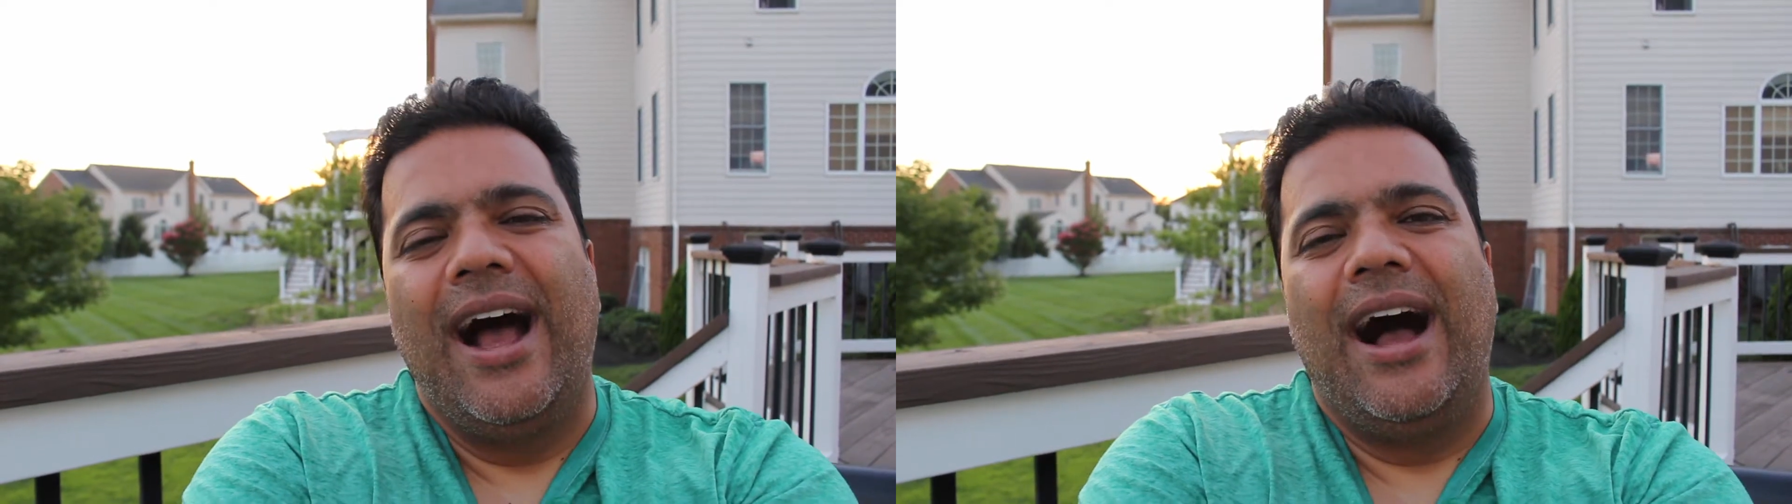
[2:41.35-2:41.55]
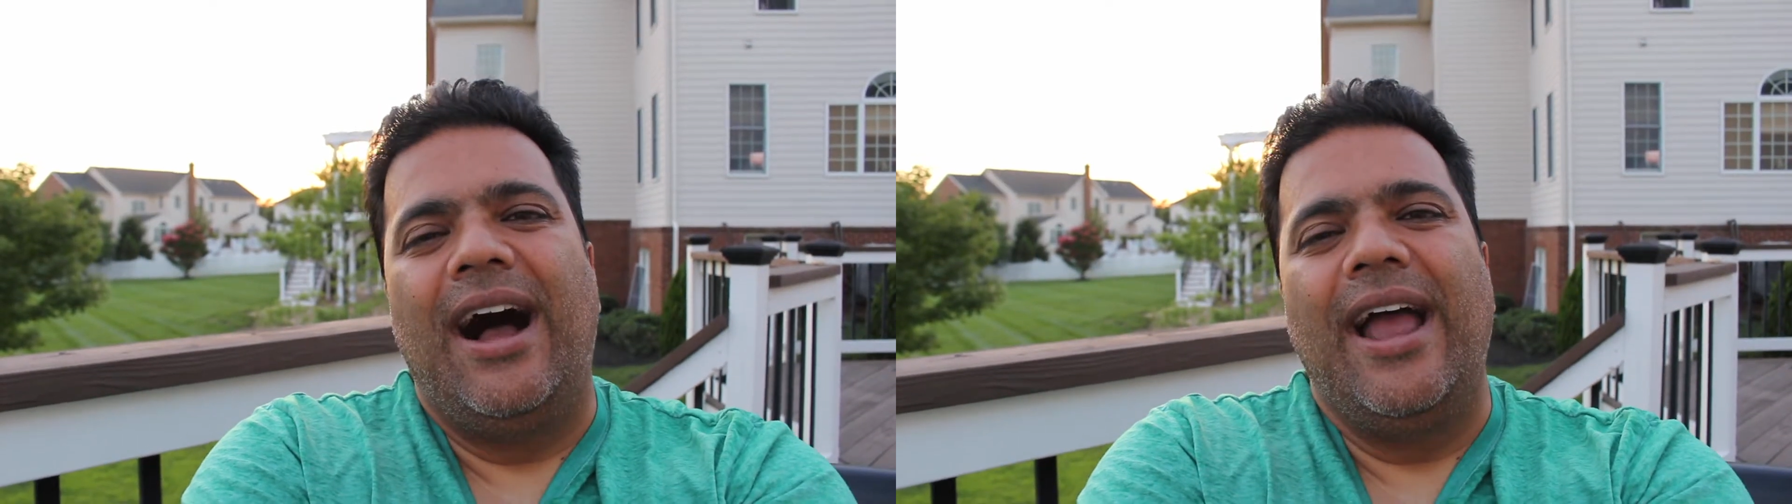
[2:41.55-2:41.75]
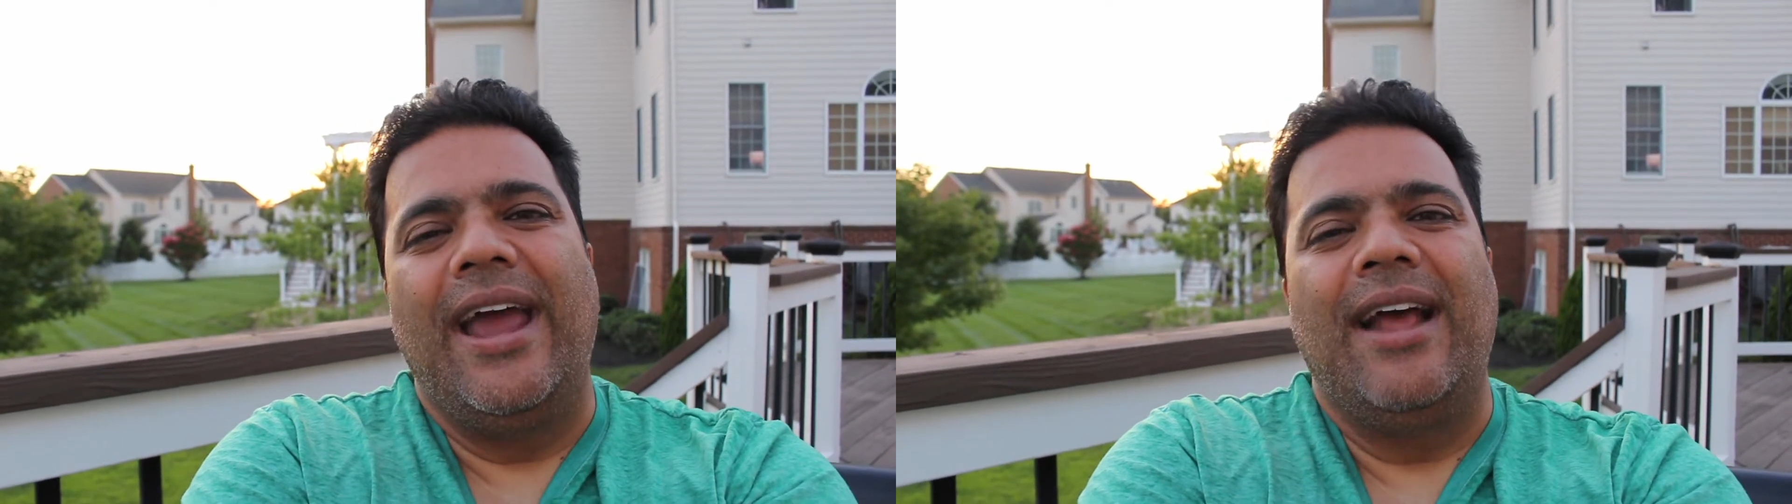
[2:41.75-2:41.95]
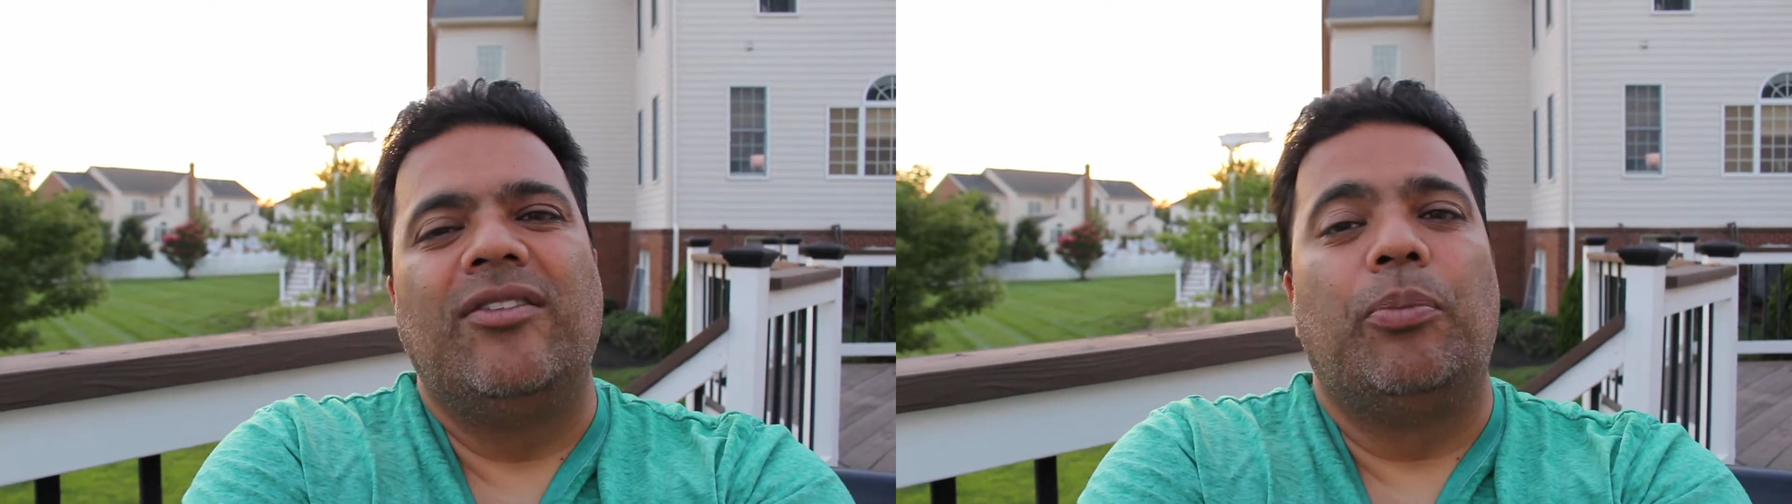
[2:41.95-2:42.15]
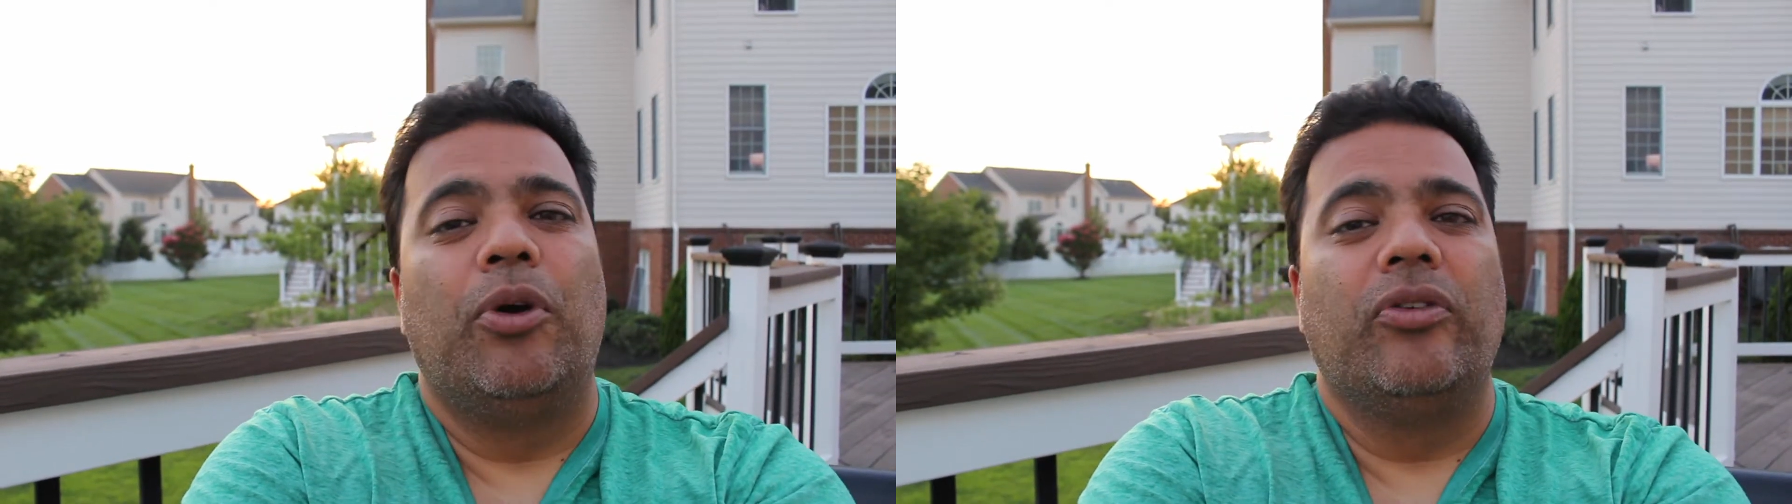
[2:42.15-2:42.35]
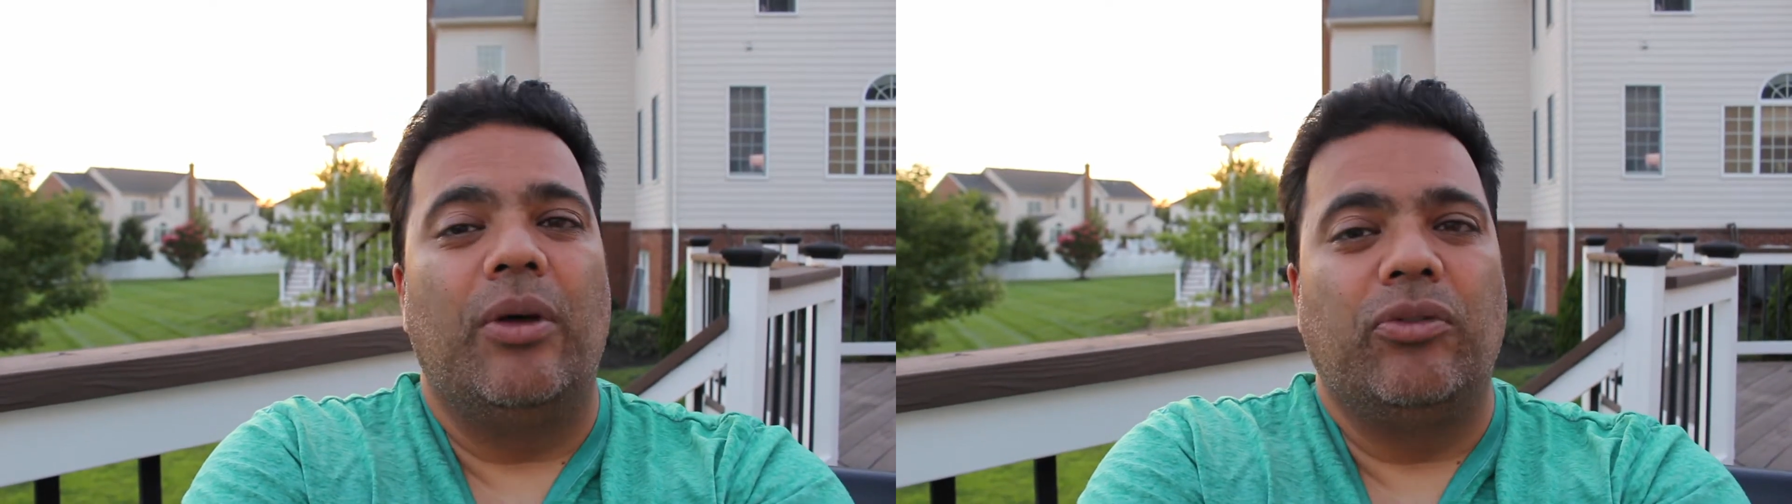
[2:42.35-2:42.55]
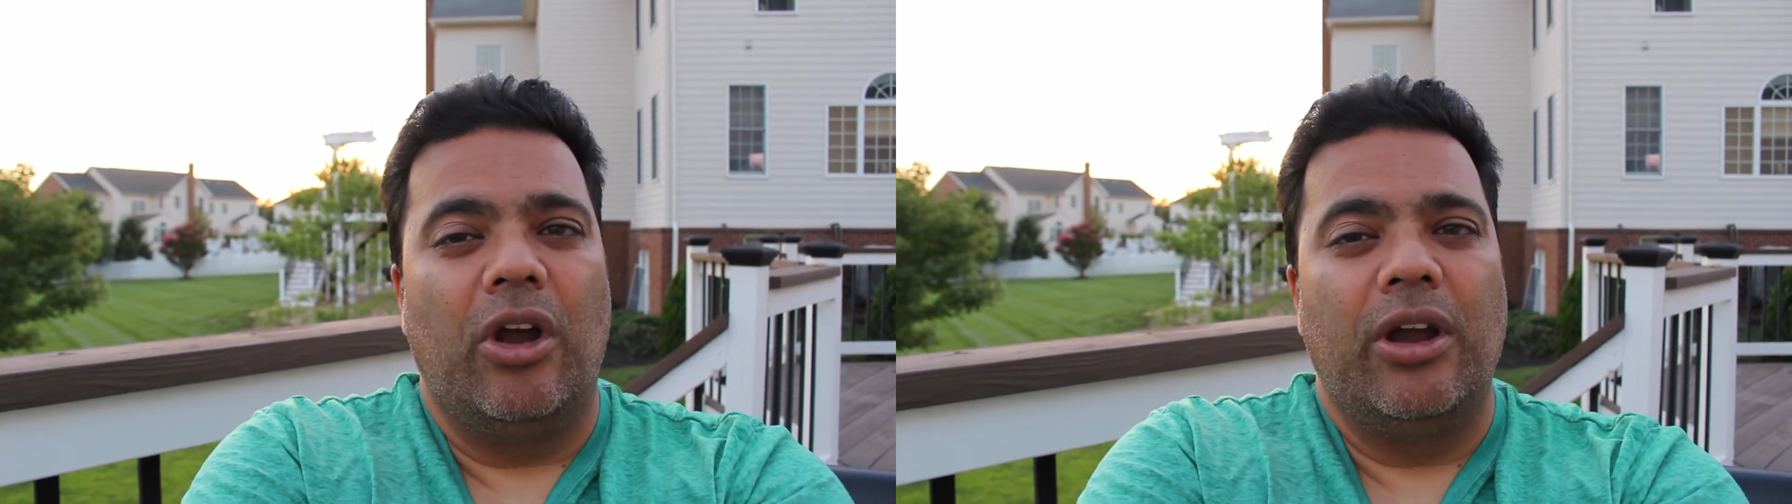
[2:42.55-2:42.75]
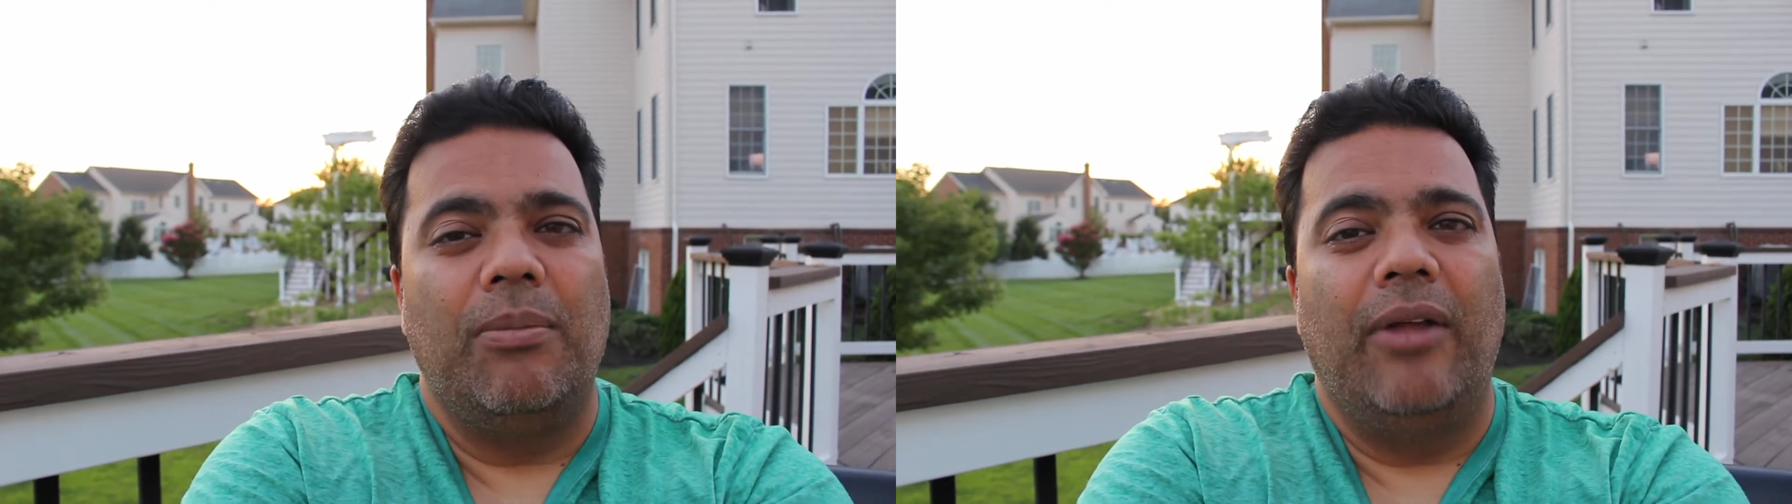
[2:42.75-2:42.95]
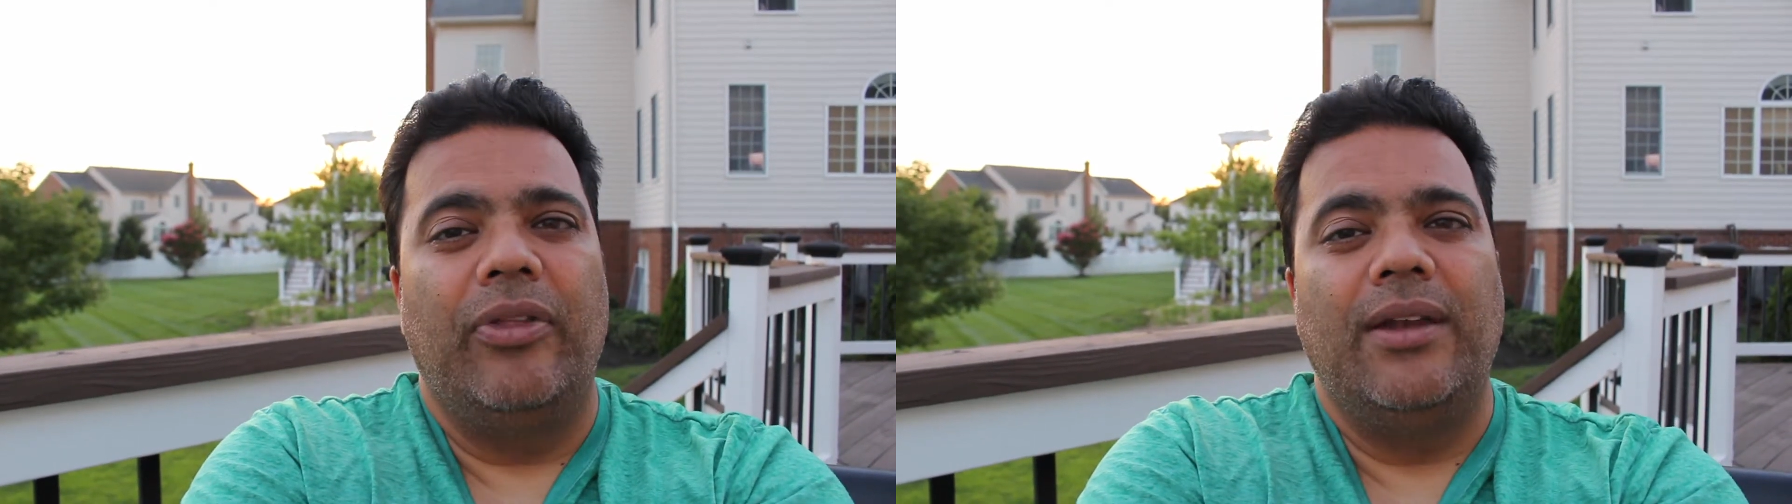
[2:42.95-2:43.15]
And as the person I was talking about